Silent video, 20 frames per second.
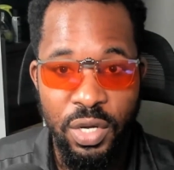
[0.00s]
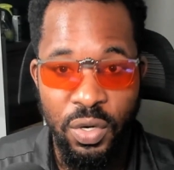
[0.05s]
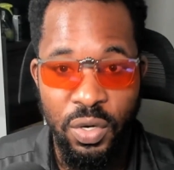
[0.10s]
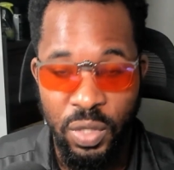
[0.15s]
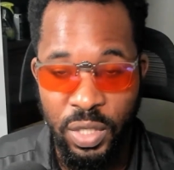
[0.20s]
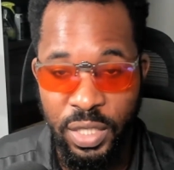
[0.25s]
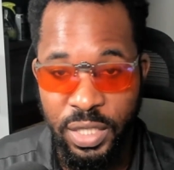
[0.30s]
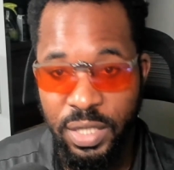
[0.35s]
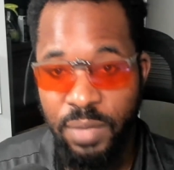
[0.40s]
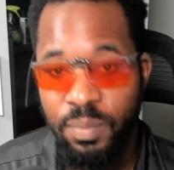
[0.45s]

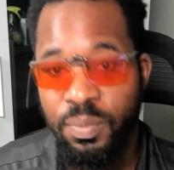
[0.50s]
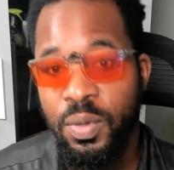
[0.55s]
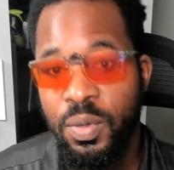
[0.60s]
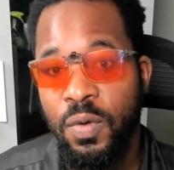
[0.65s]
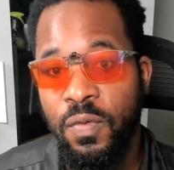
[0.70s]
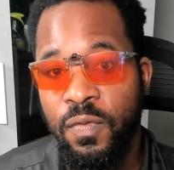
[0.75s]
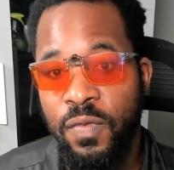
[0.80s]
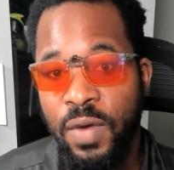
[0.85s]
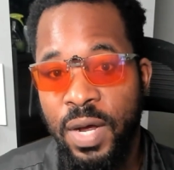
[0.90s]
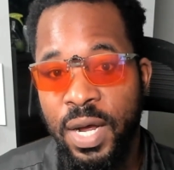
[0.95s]
LinkedIn
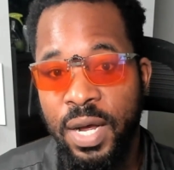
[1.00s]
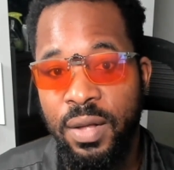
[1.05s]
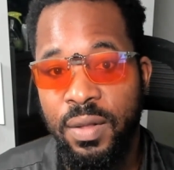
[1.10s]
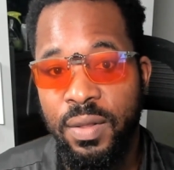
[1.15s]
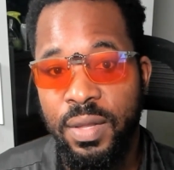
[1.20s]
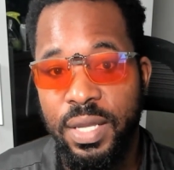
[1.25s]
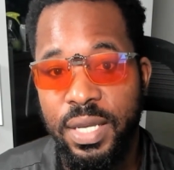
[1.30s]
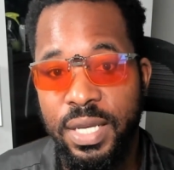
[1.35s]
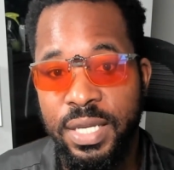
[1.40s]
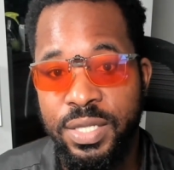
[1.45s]

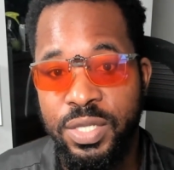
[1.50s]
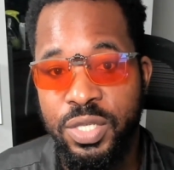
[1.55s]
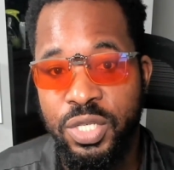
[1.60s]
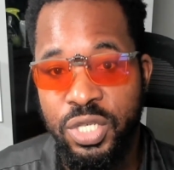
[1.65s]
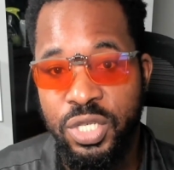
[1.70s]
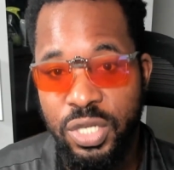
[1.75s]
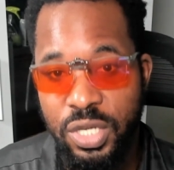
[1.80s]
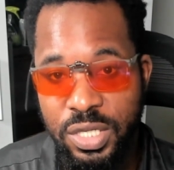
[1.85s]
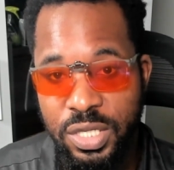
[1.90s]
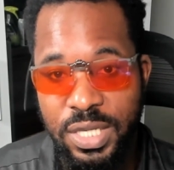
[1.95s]
profile is
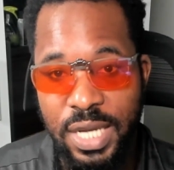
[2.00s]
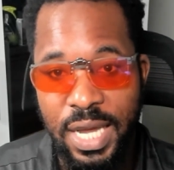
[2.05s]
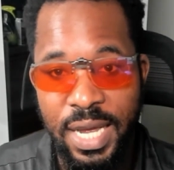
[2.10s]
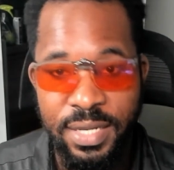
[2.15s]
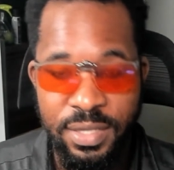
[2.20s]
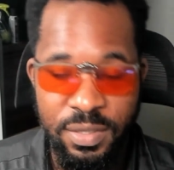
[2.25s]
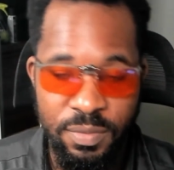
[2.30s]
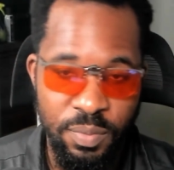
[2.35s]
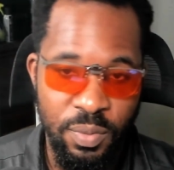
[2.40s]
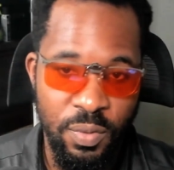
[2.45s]
just
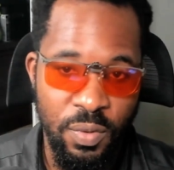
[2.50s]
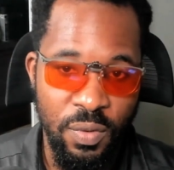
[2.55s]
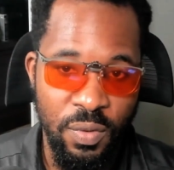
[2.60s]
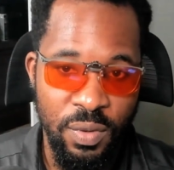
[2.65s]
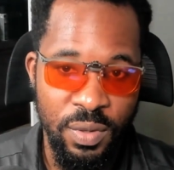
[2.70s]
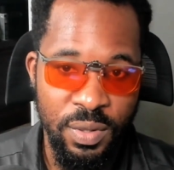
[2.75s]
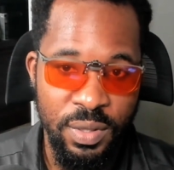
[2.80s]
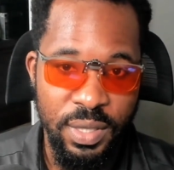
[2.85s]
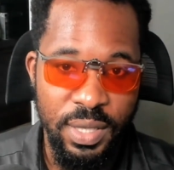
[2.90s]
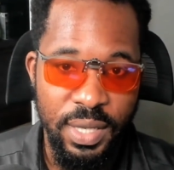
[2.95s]
as
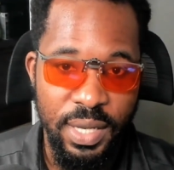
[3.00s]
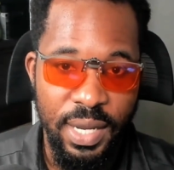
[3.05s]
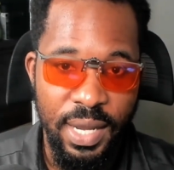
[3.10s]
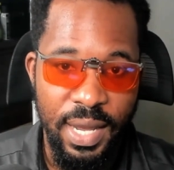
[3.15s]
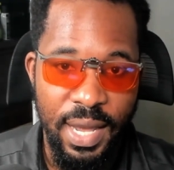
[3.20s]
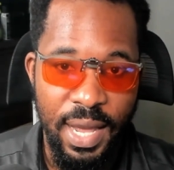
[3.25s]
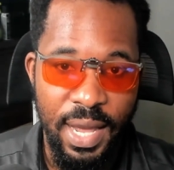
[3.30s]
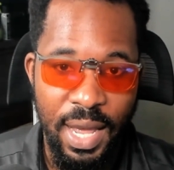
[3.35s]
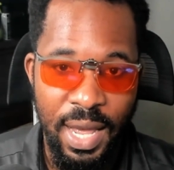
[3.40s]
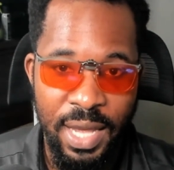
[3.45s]
important
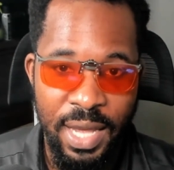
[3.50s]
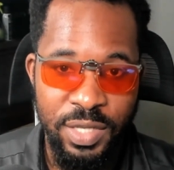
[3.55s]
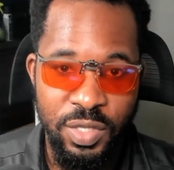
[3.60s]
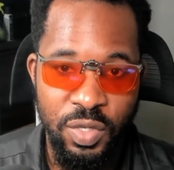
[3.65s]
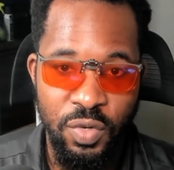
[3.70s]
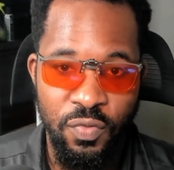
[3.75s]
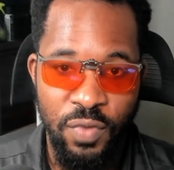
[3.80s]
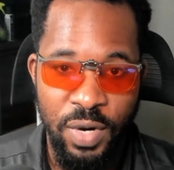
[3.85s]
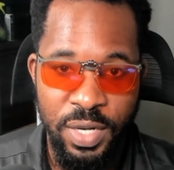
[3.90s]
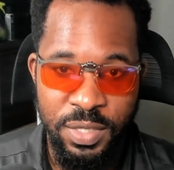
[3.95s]
as
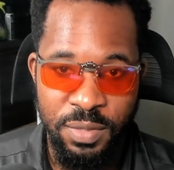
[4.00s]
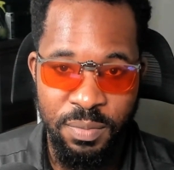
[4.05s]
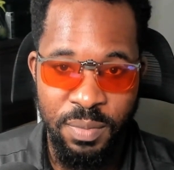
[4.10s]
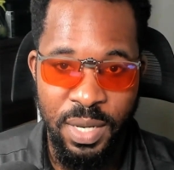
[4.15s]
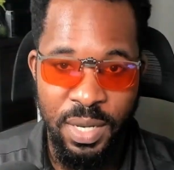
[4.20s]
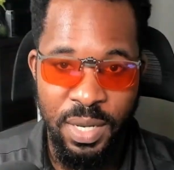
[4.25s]
your resume